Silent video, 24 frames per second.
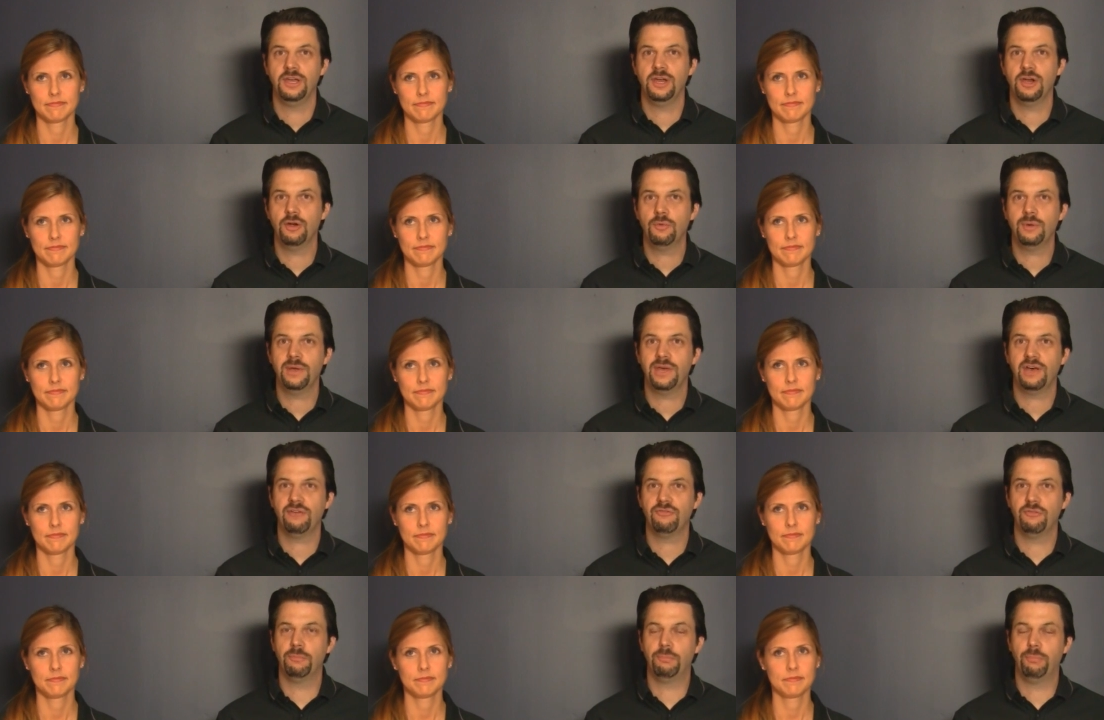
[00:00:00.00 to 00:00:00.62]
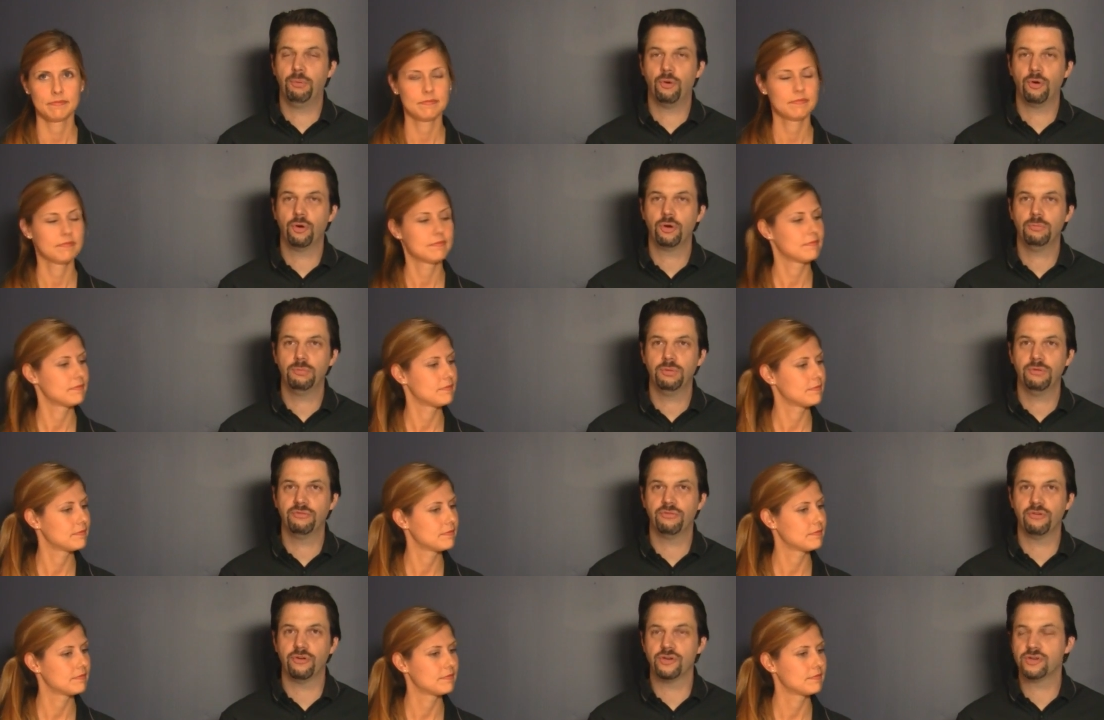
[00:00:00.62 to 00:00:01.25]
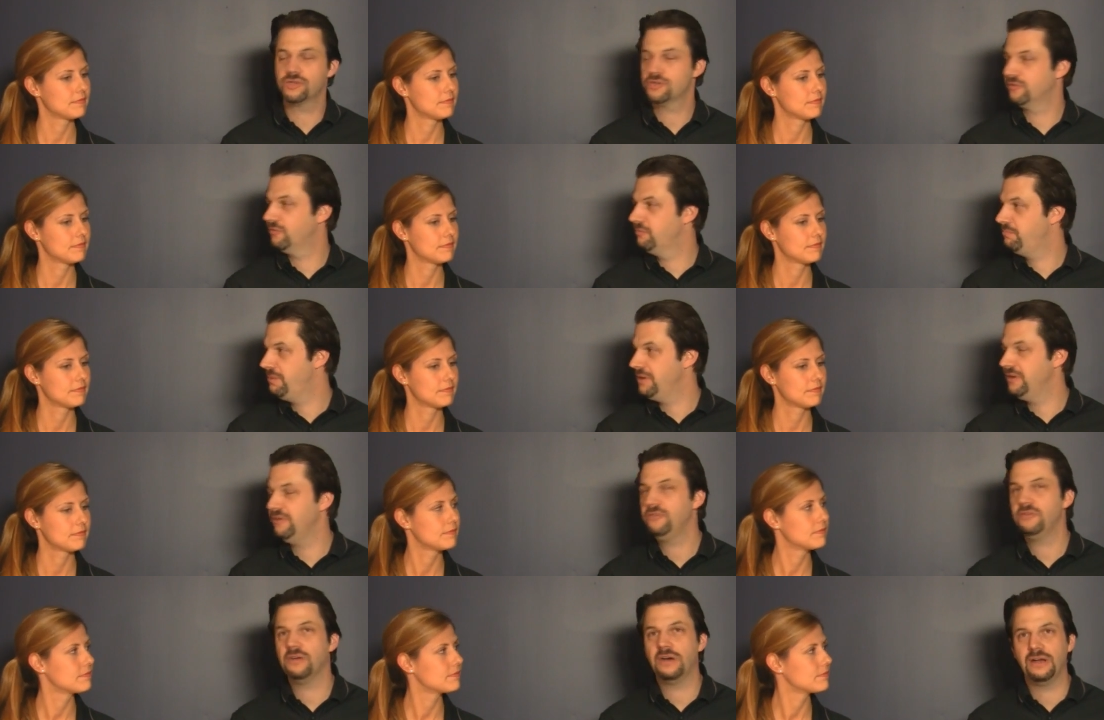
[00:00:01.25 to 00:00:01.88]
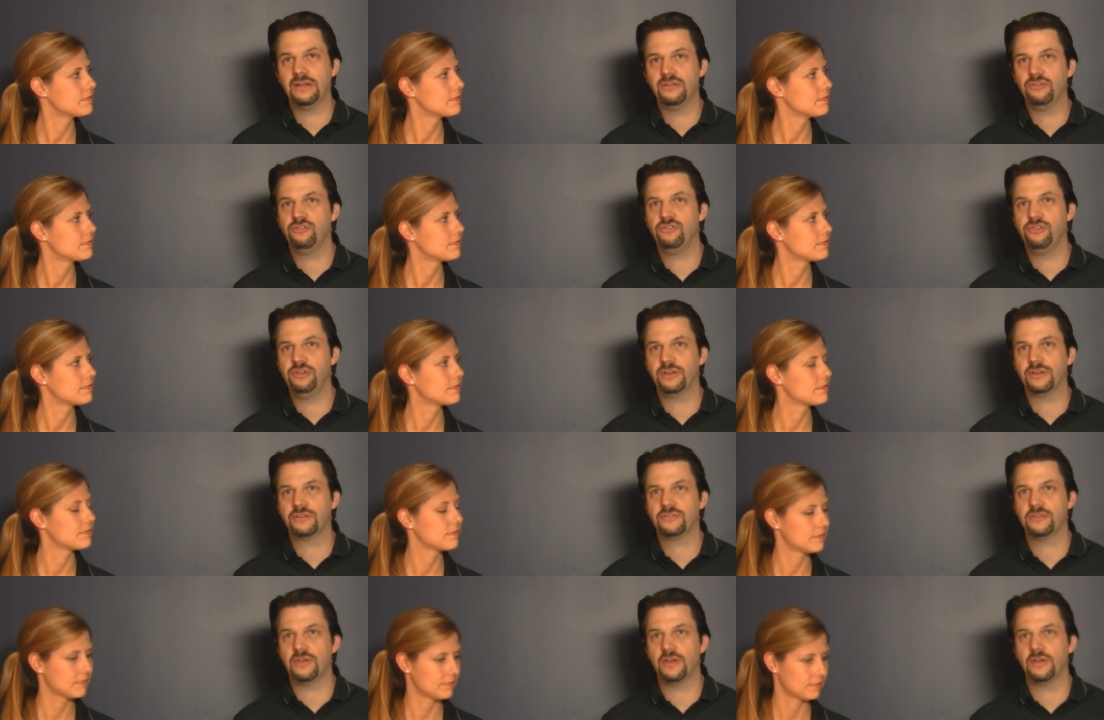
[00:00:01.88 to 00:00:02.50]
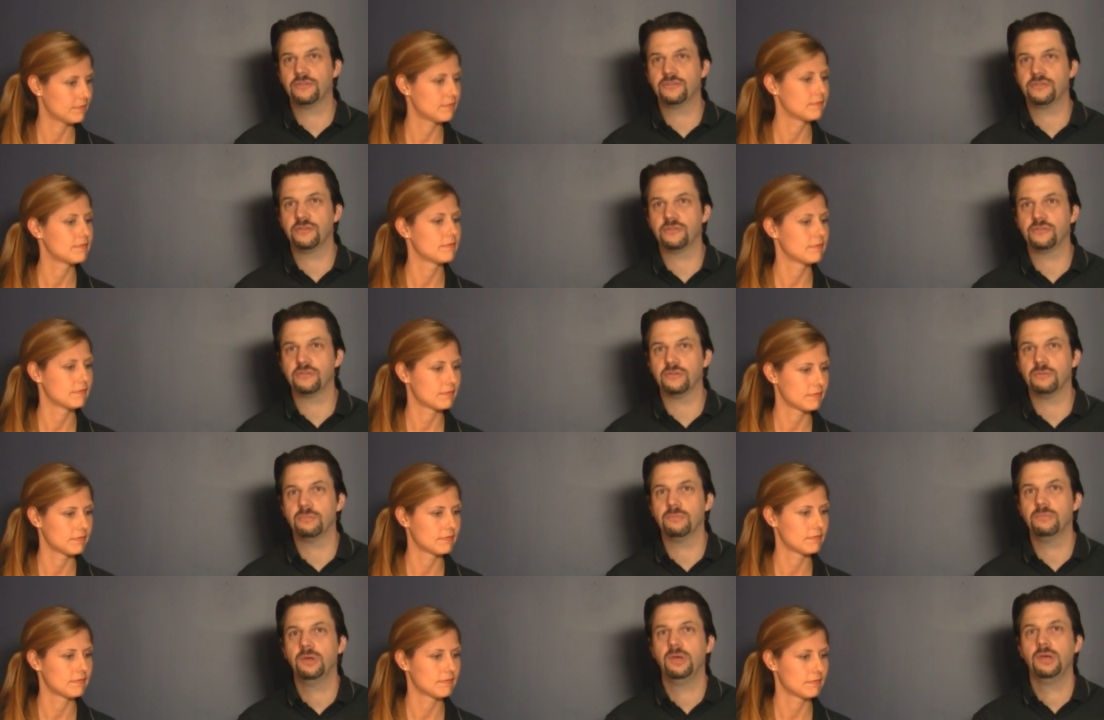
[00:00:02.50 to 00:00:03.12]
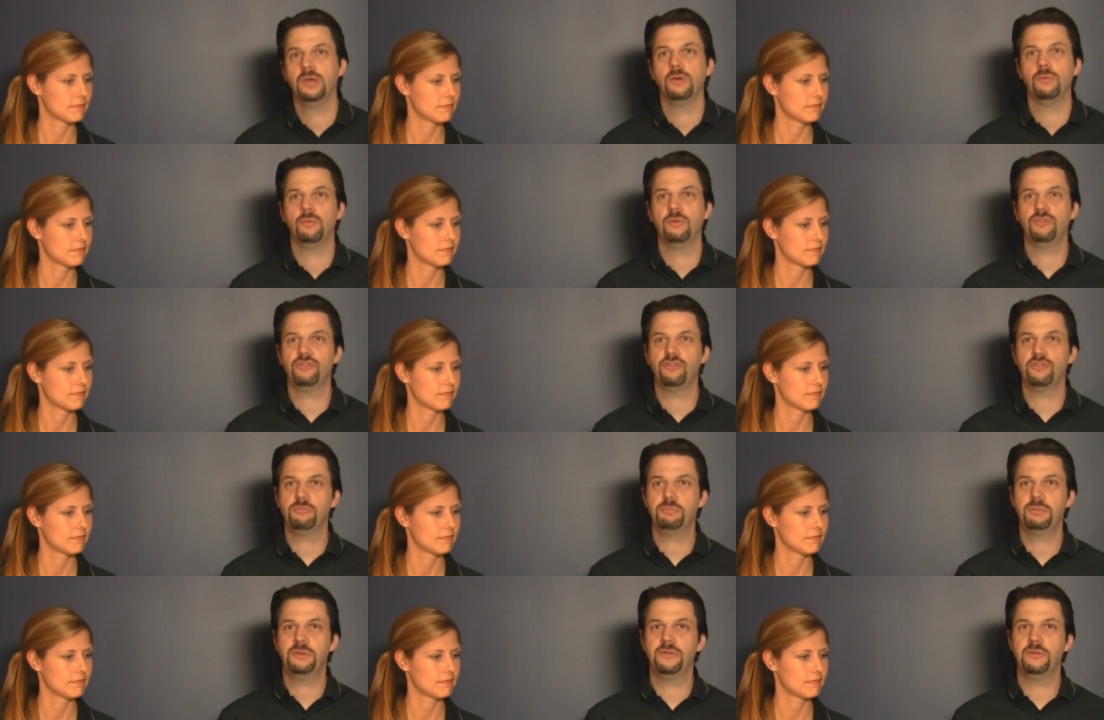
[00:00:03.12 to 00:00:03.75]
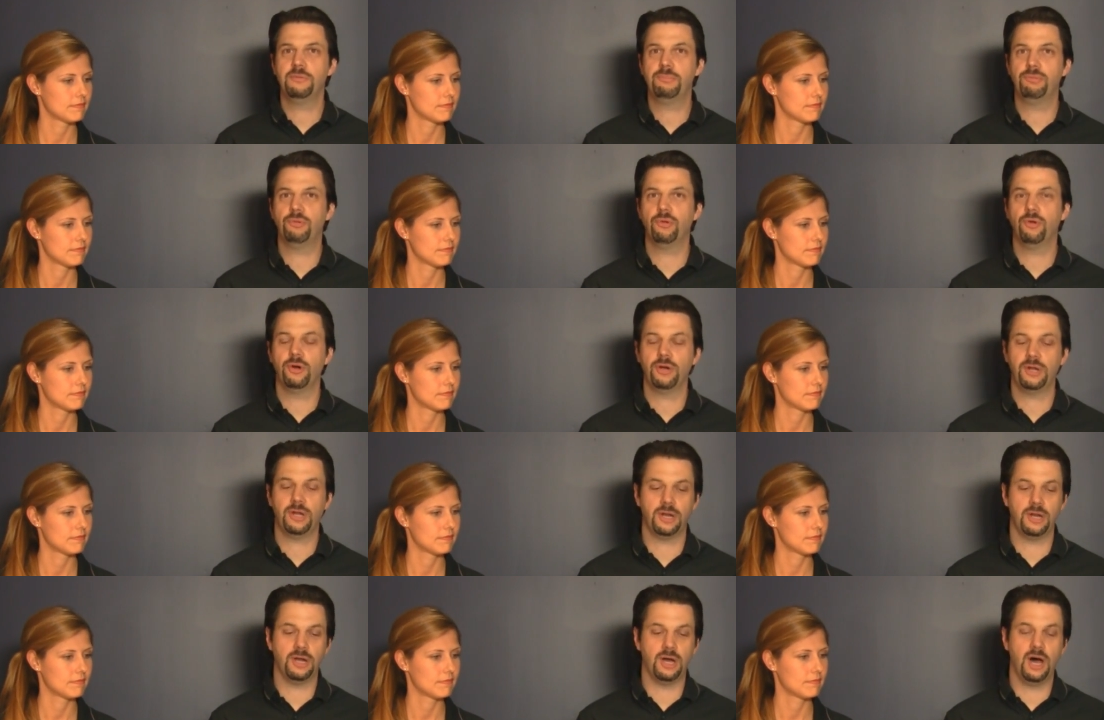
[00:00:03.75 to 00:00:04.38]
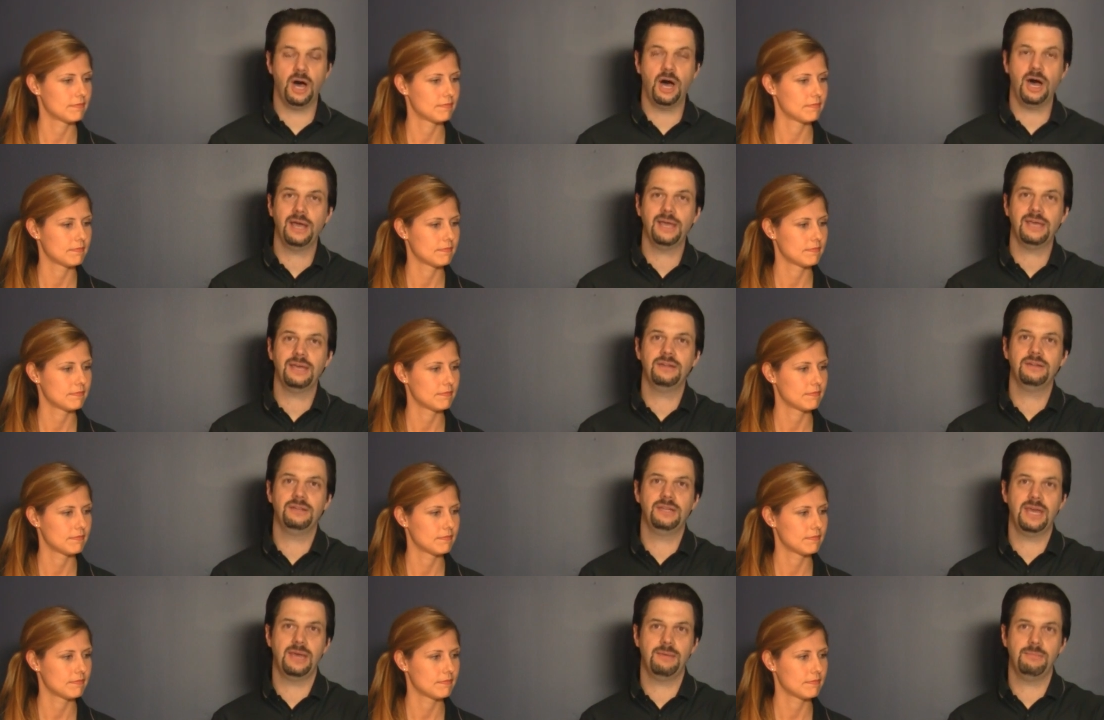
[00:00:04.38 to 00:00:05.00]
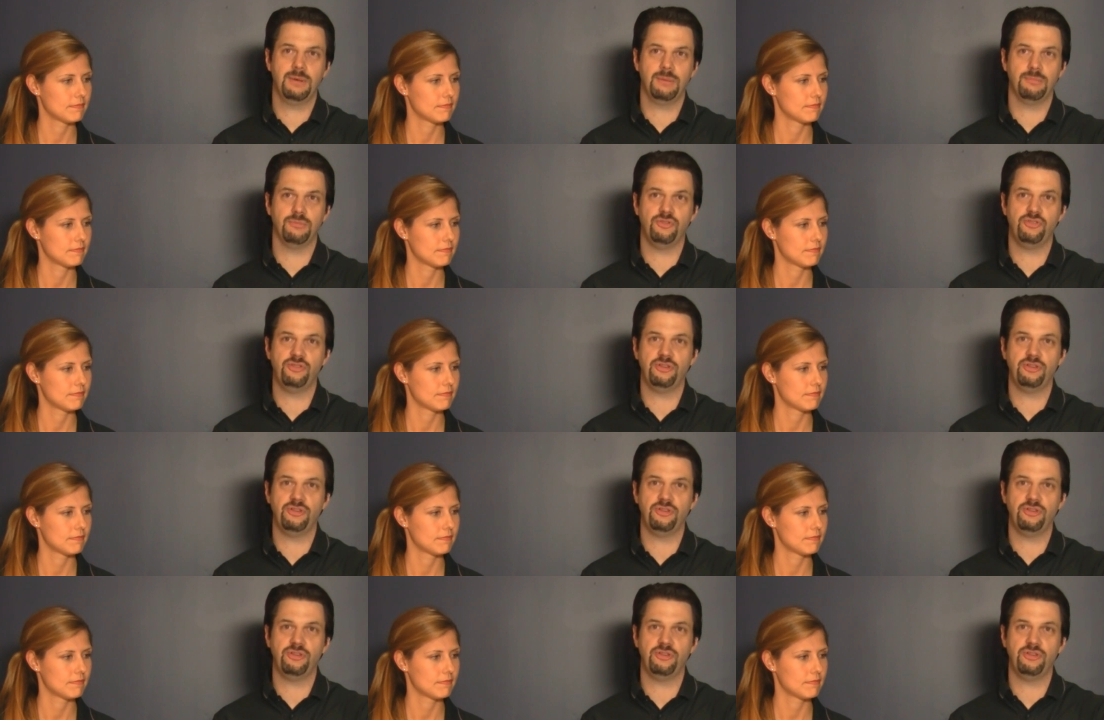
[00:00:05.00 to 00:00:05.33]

Speaker 1: Here we have a portable version of P C I's G X L system, which has been deployed on a high-end gaming